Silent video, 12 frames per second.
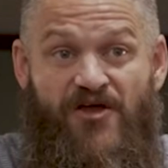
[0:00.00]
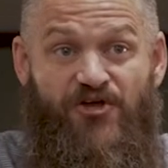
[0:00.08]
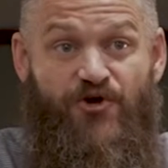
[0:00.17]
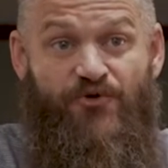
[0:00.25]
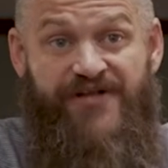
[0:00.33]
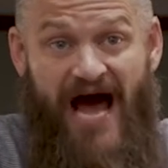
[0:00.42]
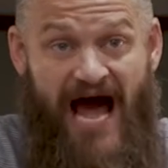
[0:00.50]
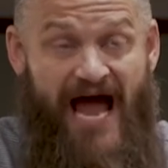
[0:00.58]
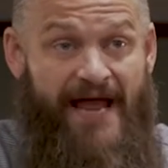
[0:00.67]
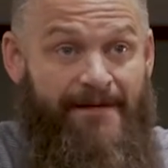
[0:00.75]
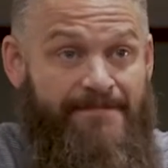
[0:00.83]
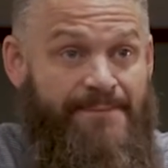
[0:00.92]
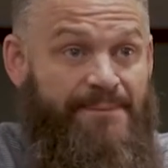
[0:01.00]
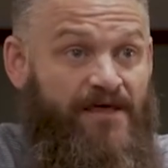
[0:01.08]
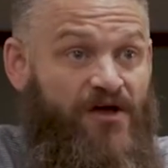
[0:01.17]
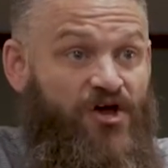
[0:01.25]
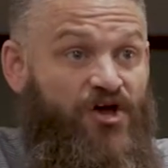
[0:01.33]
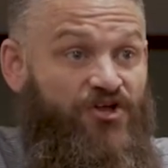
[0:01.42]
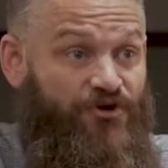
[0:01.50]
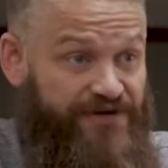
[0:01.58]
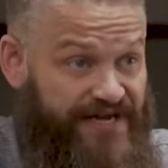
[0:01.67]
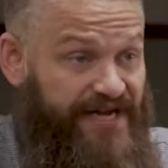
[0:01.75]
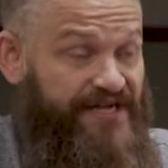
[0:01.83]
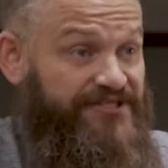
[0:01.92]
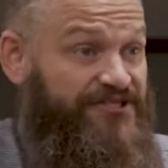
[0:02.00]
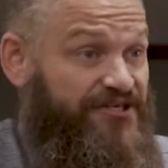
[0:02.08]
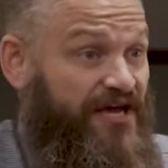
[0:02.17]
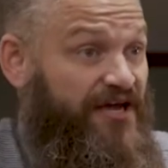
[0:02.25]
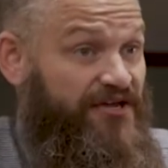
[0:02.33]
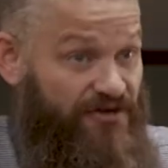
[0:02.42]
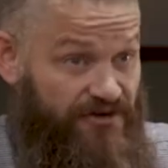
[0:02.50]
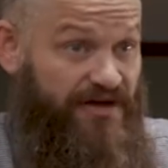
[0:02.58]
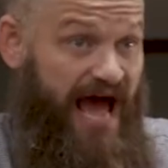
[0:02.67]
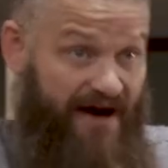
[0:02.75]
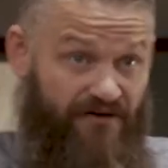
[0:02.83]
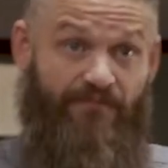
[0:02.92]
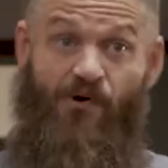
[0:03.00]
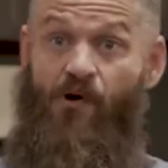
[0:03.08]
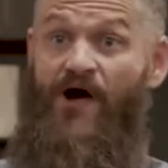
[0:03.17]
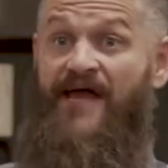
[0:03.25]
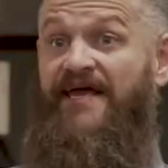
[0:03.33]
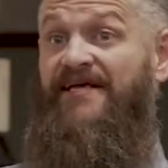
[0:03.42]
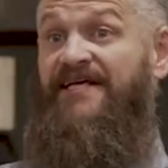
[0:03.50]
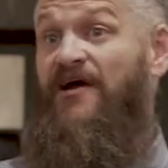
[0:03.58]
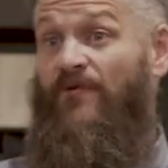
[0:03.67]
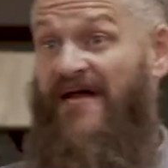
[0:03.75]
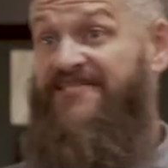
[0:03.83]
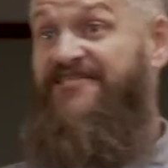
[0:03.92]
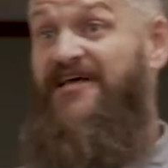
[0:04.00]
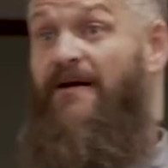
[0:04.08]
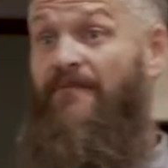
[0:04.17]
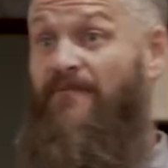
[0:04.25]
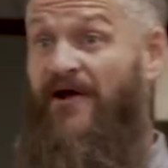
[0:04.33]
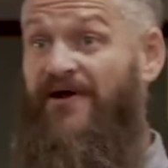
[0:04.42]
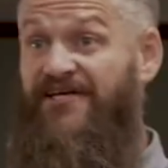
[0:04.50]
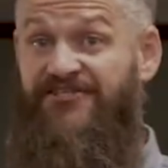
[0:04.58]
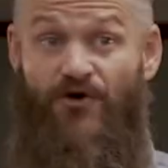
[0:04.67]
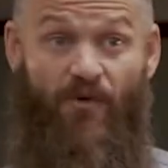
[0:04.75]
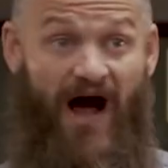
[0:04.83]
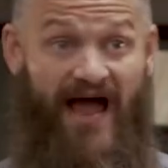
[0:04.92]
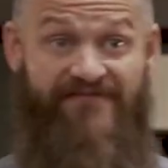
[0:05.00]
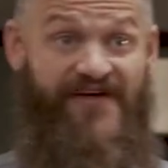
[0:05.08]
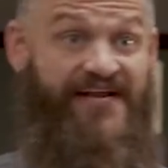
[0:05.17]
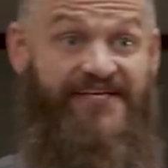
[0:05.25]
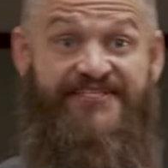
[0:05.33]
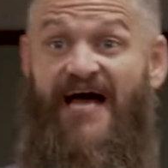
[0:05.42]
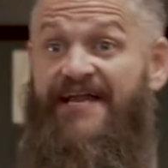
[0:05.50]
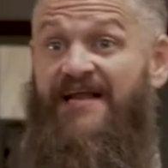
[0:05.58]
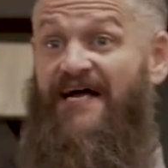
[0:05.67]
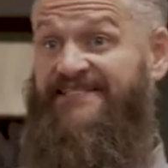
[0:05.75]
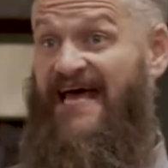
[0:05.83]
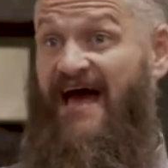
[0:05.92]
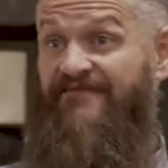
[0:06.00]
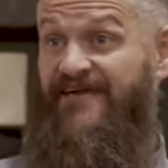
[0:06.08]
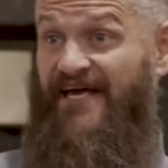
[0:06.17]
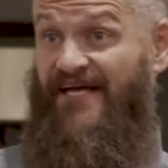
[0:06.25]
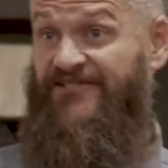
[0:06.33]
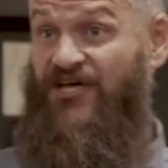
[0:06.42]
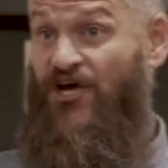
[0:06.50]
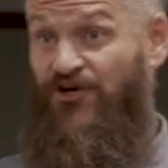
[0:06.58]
You die. Your kids, you have a boy, he raises up, marries a wife, they decide not to have kids.